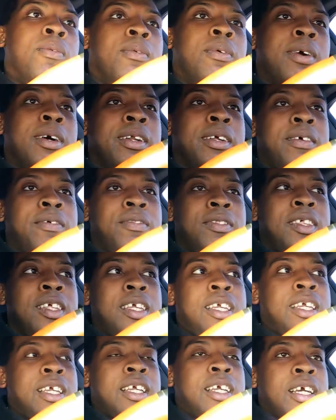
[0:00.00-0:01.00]
One of
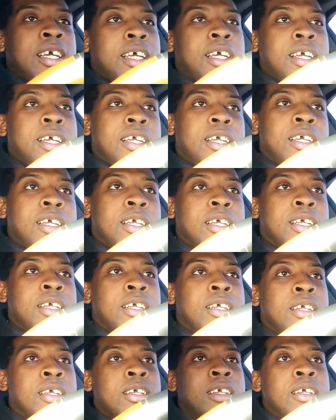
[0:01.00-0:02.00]
the
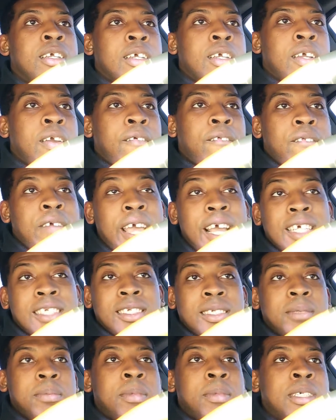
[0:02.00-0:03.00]

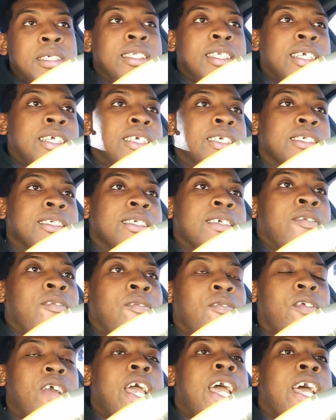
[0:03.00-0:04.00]
fastest Mustangs. In
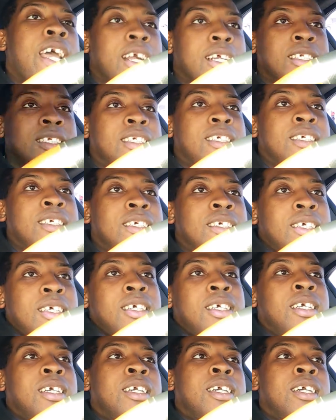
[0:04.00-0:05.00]
fact,
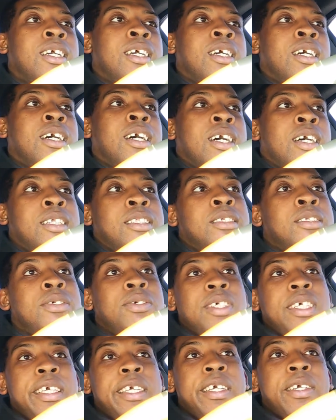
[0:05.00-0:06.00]
the
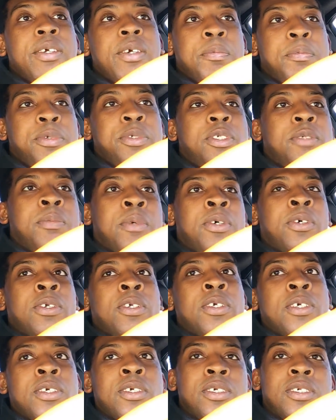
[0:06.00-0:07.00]
new EcoBoost
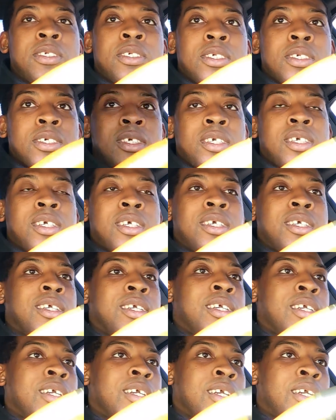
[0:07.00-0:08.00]
motors,
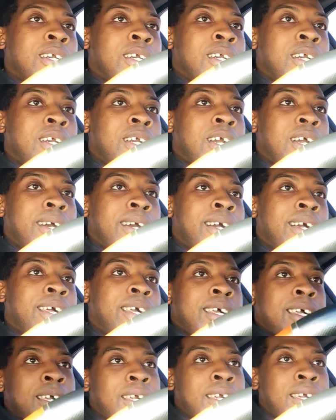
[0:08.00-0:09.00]

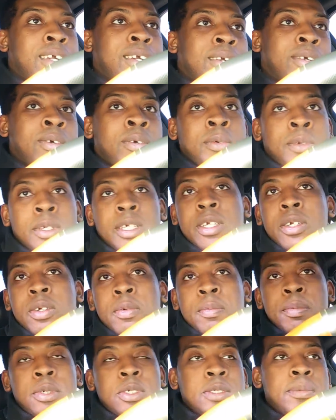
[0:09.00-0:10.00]
or
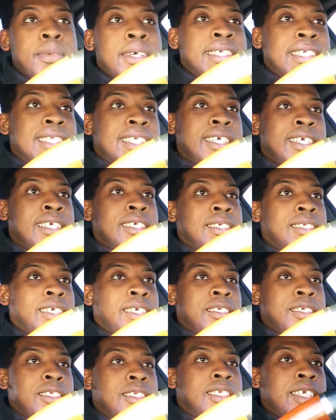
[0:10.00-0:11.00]
EcoBoost Mustangs, I
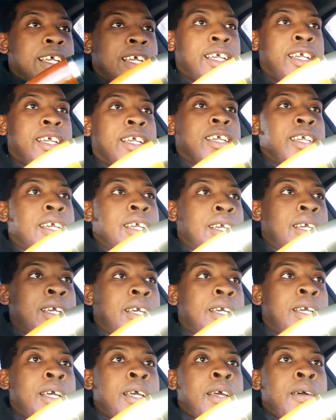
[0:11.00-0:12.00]
should say,
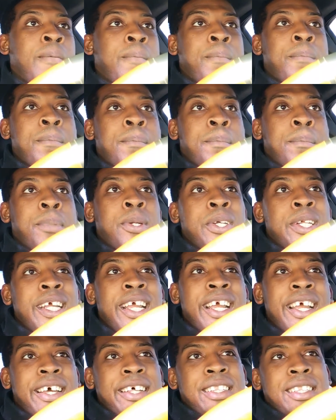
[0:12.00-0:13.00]
put
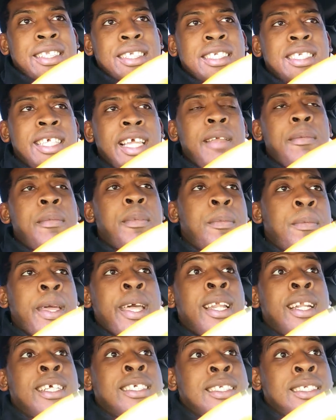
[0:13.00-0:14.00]
out the same
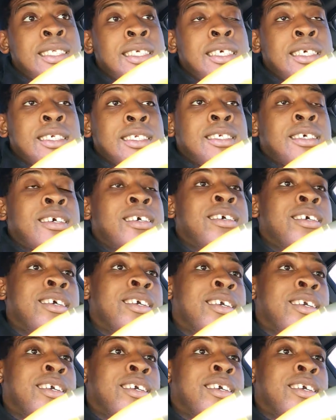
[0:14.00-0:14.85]
amount as this car.